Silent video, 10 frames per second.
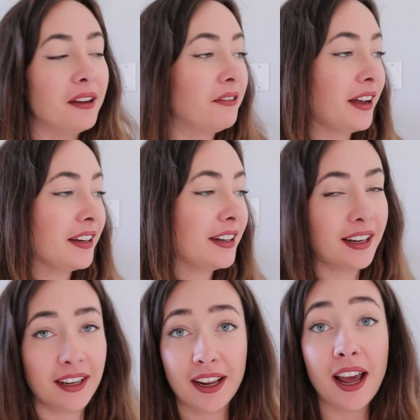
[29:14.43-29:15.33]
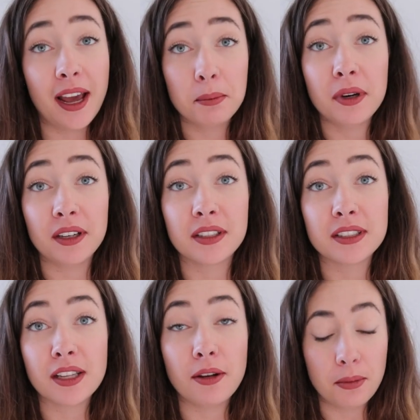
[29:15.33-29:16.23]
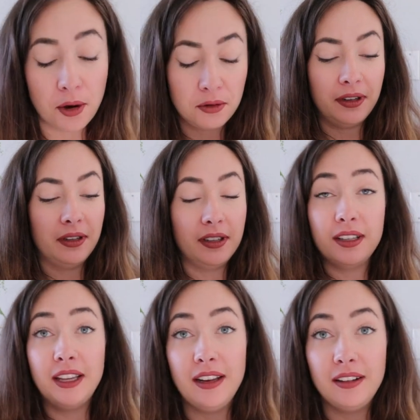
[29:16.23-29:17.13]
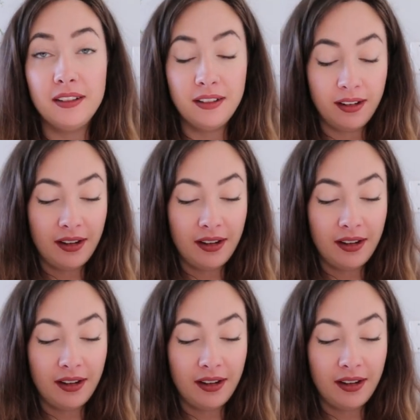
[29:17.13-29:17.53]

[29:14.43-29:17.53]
If I did, I'm putting a slow-mo in.